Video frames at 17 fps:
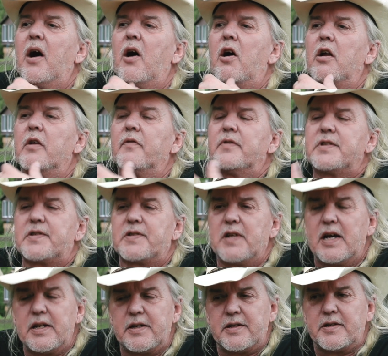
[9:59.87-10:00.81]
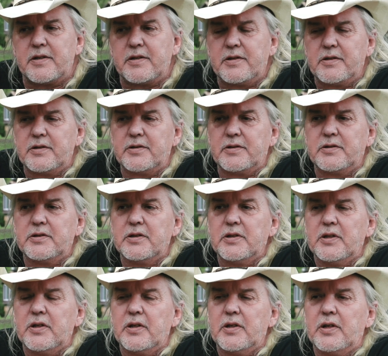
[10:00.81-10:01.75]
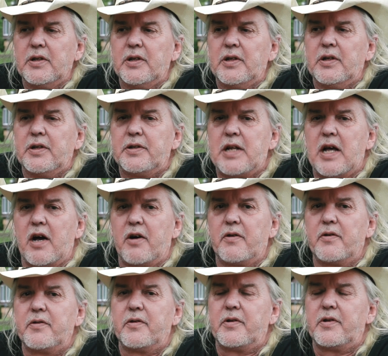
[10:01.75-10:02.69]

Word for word: all of a sudden, now,